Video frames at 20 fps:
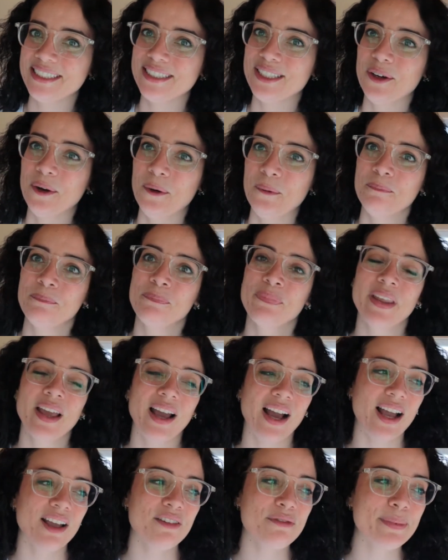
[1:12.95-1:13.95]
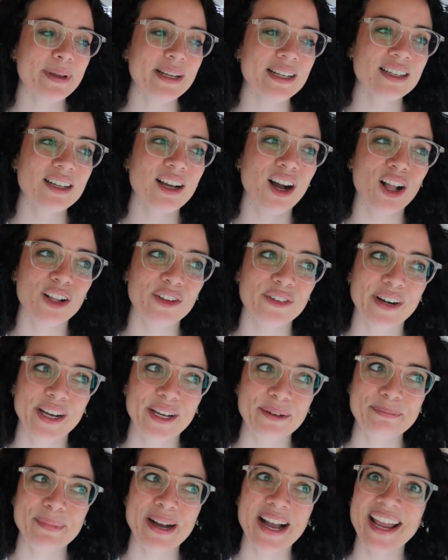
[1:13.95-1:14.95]
So I've been
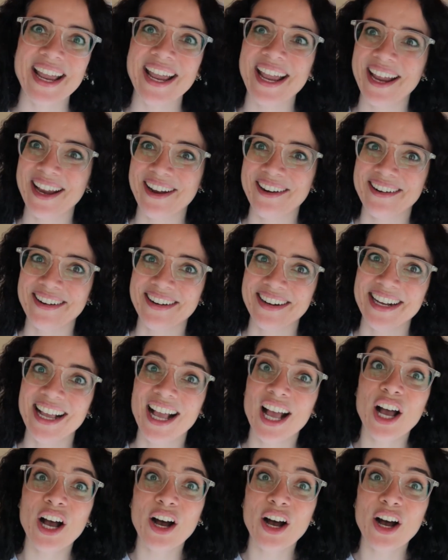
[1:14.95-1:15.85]
coloring my hair